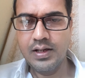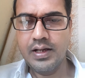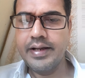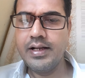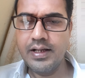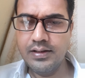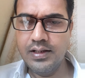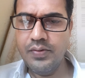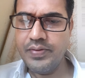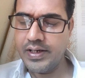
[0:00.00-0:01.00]
In
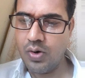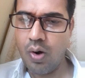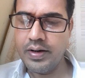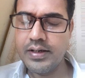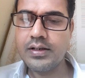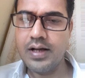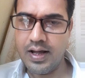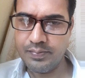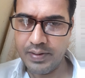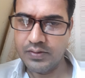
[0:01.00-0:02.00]
Hindi, we call it
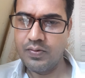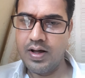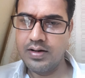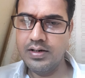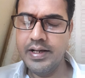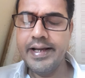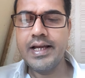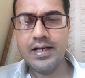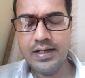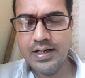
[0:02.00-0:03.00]
Kharpatwar.
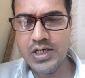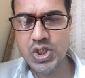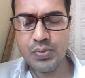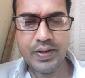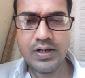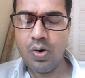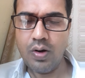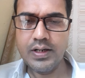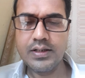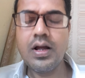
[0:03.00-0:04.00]
In English, we
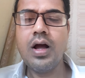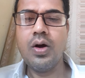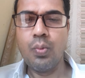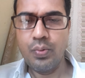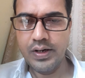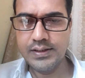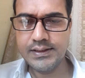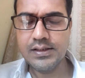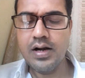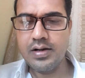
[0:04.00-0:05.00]
call it WIDS,